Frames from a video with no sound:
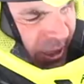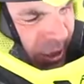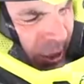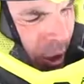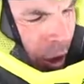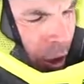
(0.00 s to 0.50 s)

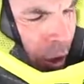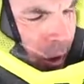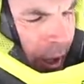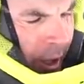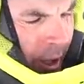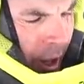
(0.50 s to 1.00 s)

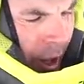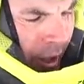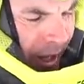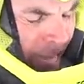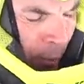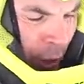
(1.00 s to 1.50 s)
snow, all
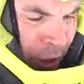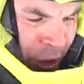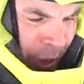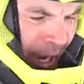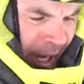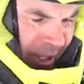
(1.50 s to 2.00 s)
of that
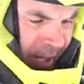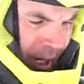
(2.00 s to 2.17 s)
moisture out of